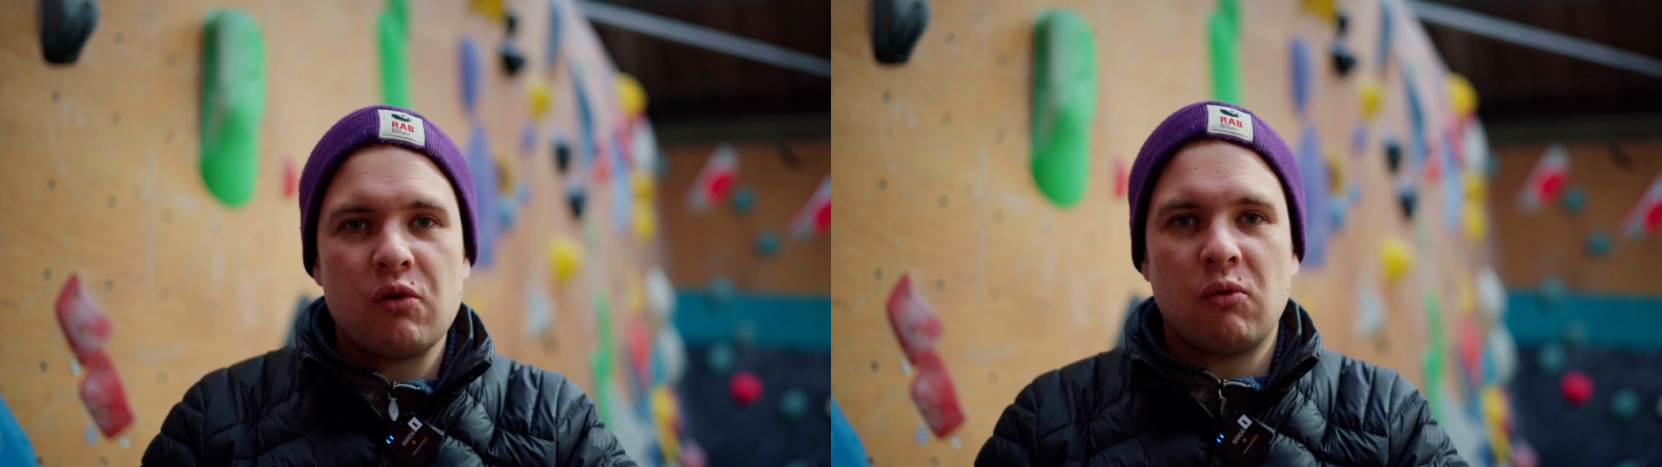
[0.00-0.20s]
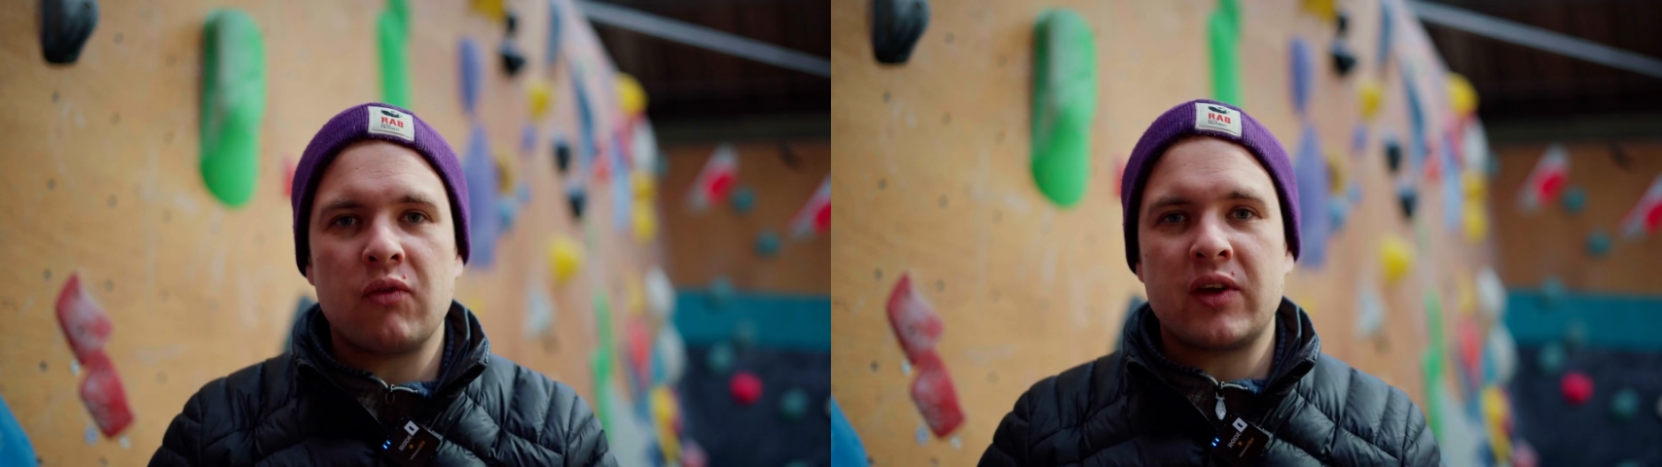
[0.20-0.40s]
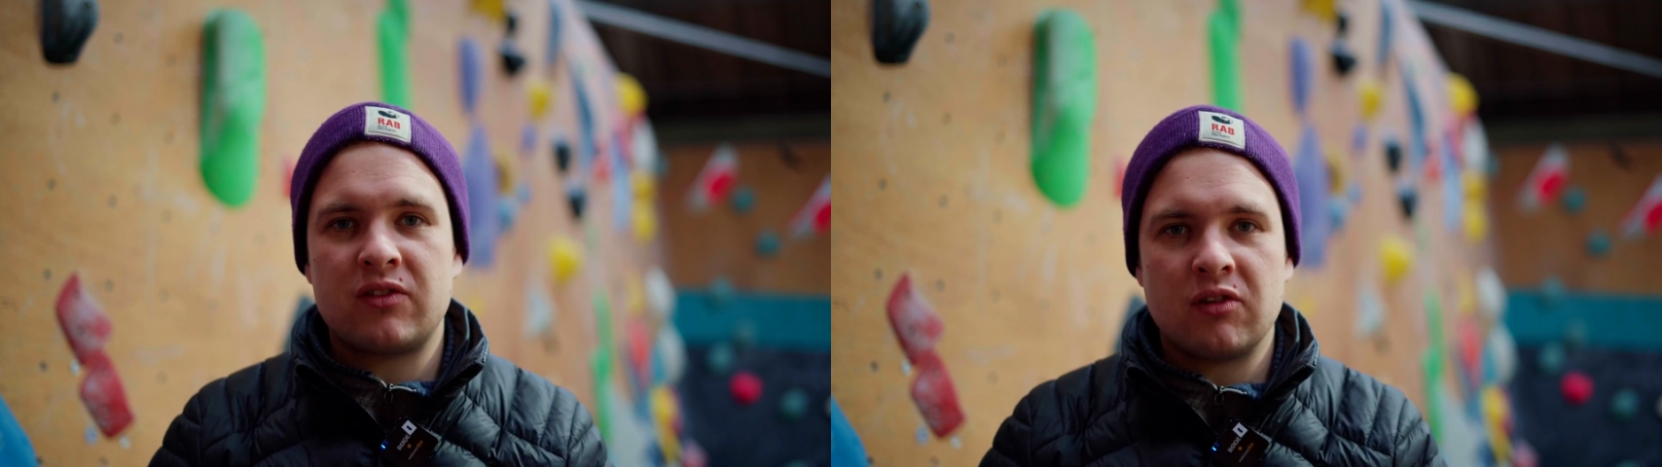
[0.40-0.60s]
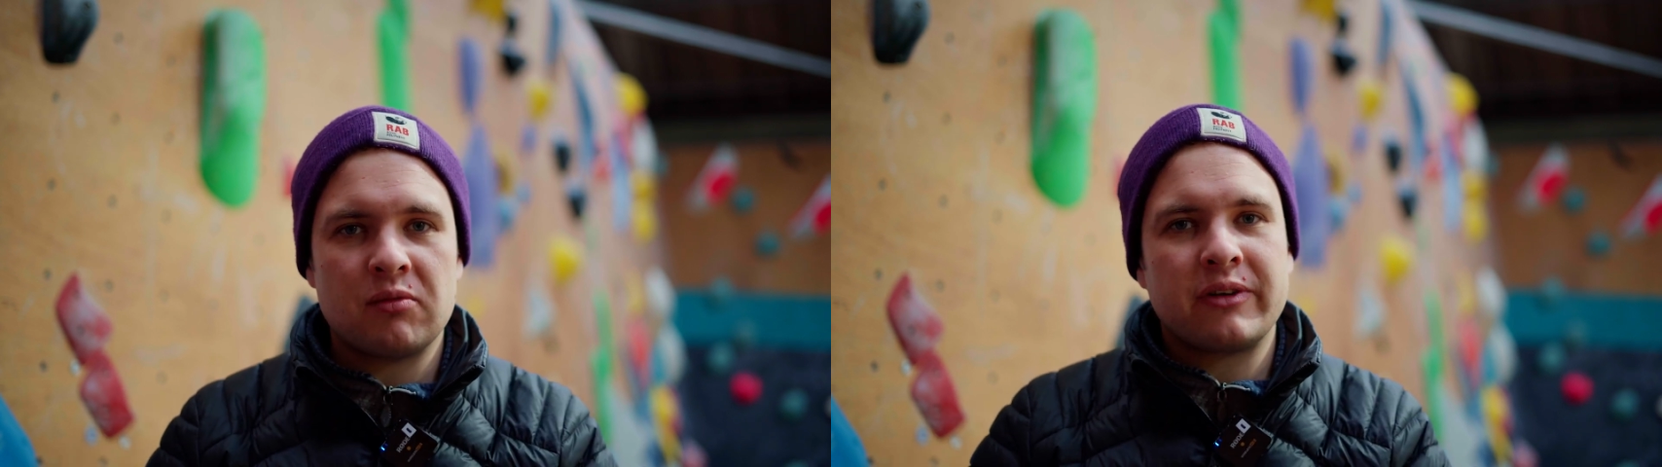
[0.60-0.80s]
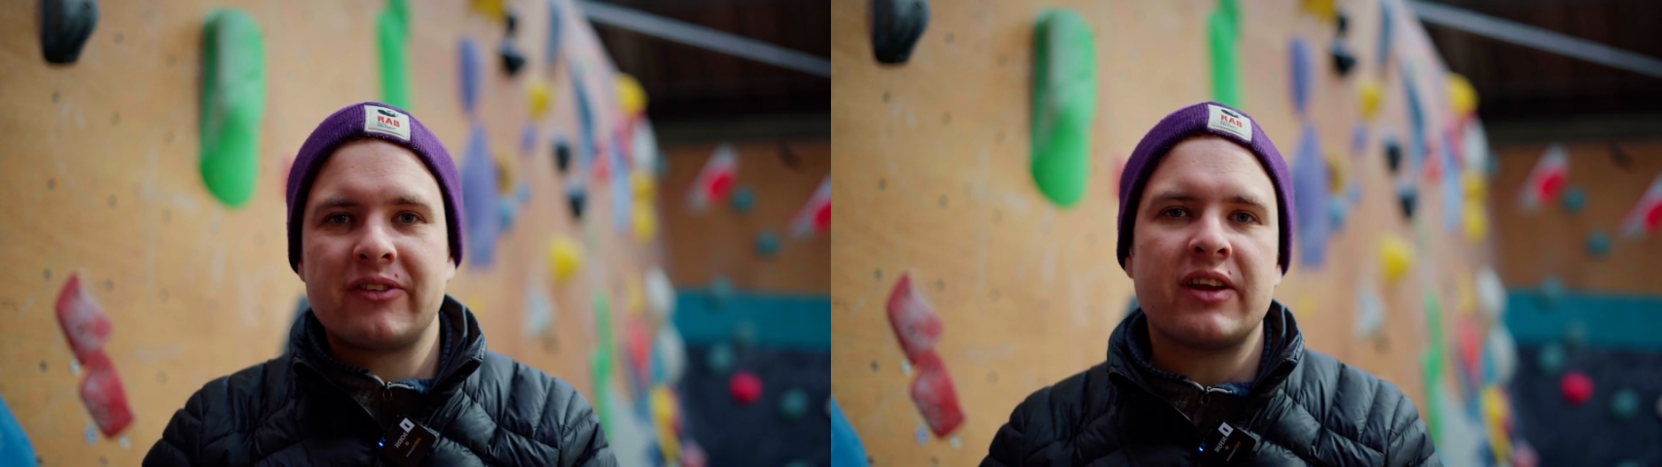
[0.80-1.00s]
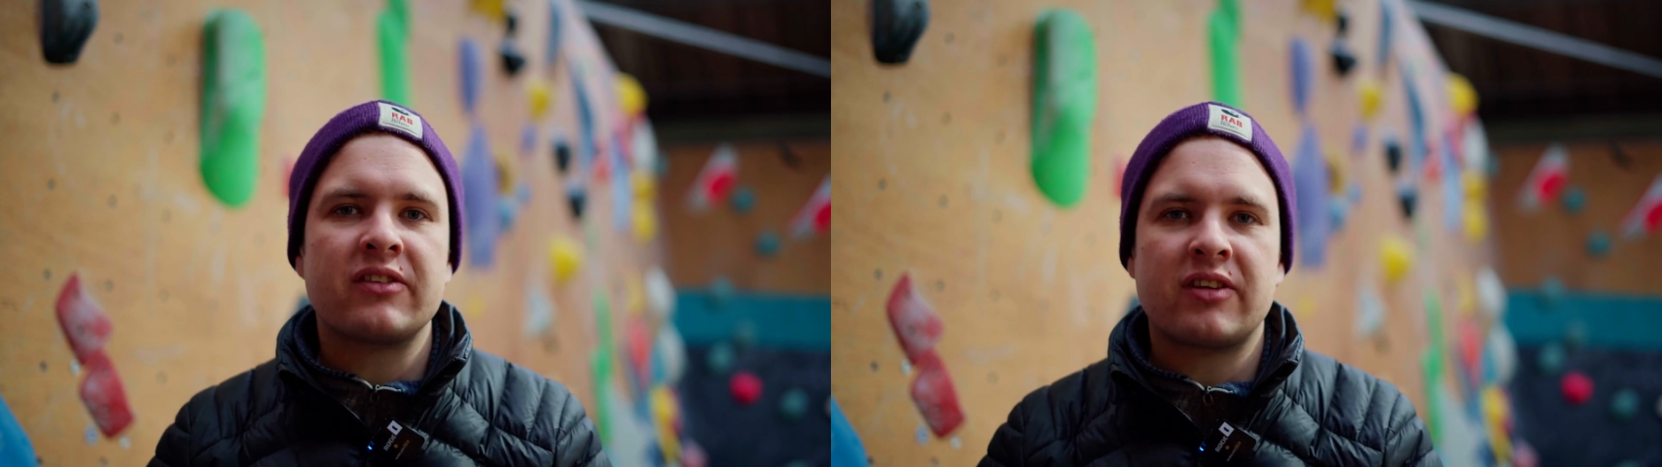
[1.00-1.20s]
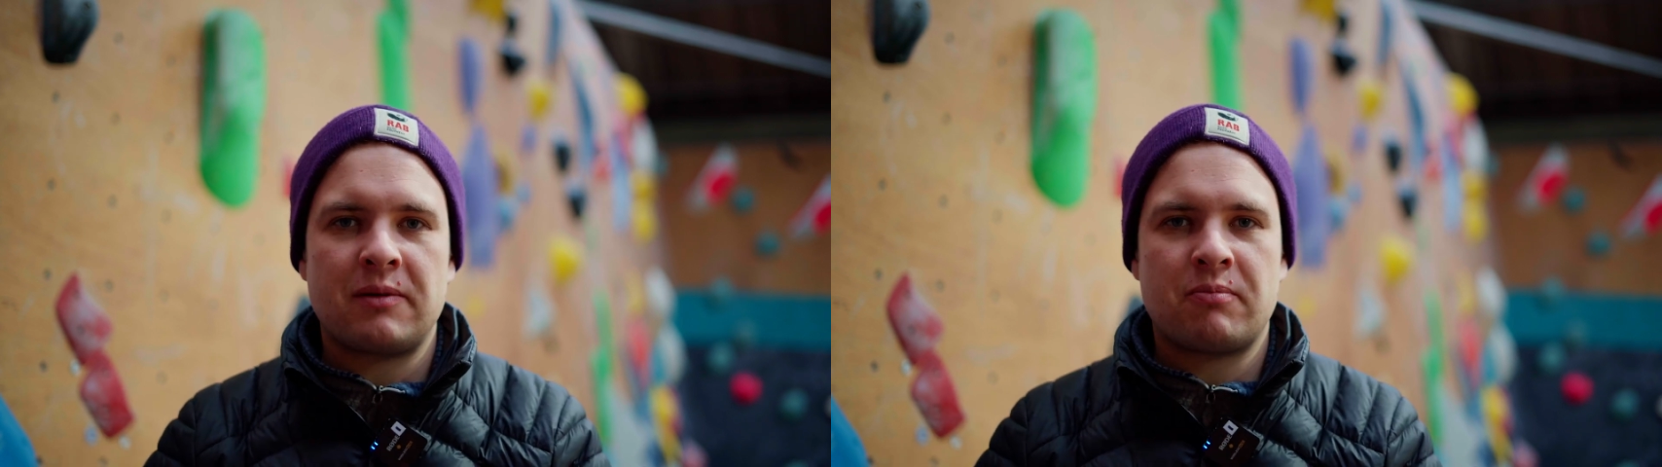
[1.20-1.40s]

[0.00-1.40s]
what they do, and we're intentionally